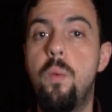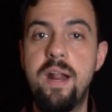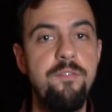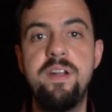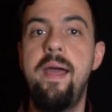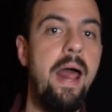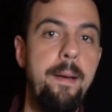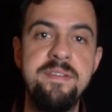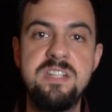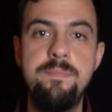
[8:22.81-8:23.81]
whatever day it
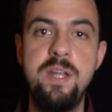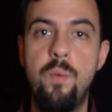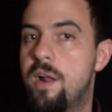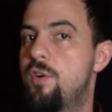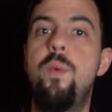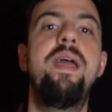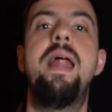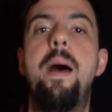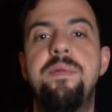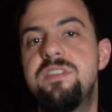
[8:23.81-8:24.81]
happens to be, whatever week it
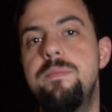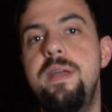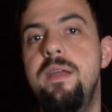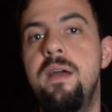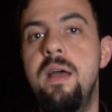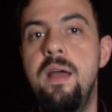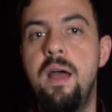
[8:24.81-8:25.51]
happens to be.